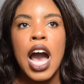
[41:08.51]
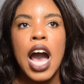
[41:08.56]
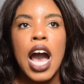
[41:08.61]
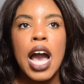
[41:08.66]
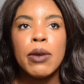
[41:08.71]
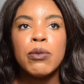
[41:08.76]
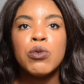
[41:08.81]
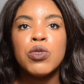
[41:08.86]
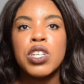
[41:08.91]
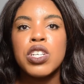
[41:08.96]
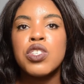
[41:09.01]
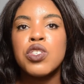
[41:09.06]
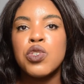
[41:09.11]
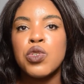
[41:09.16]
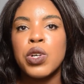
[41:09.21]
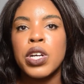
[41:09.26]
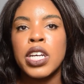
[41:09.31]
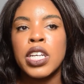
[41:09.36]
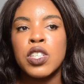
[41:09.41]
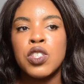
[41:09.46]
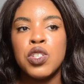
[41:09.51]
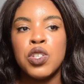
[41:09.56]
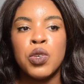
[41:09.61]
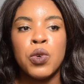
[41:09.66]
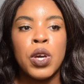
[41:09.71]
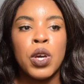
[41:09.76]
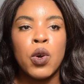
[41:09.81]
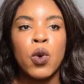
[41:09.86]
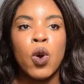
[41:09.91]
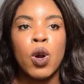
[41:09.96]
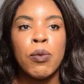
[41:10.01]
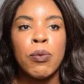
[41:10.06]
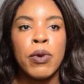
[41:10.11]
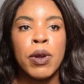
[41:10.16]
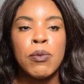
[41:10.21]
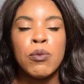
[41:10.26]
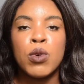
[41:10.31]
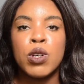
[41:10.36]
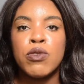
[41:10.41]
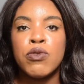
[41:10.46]
I'm just trying to
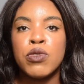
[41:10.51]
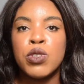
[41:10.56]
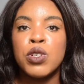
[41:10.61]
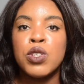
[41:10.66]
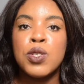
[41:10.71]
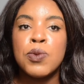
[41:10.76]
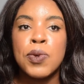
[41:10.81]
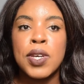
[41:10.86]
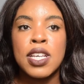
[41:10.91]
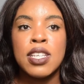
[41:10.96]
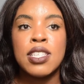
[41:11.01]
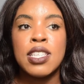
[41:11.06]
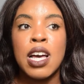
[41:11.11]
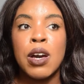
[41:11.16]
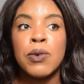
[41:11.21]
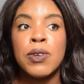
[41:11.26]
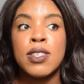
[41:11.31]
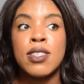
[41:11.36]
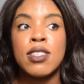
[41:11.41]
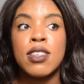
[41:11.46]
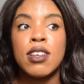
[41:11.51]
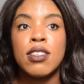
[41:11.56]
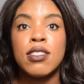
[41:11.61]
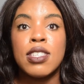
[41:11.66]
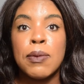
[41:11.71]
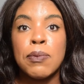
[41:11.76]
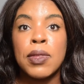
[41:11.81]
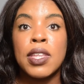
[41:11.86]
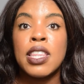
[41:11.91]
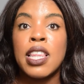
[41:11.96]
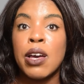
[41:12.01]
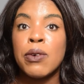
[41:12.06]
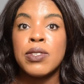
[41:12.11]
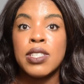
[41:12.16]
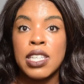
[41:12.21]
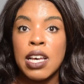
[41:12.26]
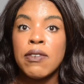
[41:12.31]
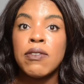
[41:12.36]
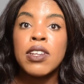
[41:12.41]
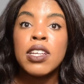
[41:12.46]
incorporate more fruits, because that was something that
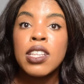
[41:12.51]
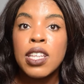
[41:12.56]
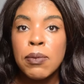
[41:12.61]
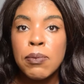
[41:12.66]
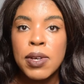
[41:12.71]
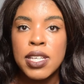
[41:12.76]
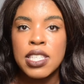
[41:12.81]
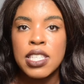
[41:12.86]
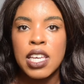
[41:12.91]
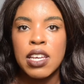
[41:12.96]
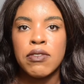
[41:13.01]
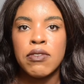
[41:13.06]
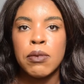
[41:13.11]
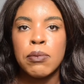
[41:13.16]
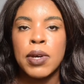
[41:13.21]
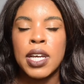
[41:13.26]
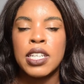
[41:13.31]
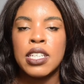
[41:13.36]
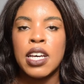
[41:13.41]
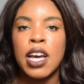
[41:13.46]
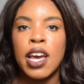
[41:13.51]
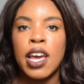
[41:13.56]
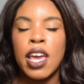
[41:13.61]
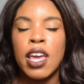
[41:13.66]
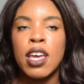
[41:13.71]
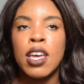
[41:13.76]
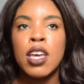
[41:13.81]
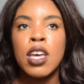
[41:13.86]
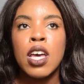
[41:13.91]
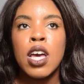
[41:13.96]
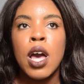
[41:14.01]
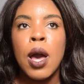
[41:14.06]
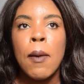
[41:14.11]
was definitely missing from my diet,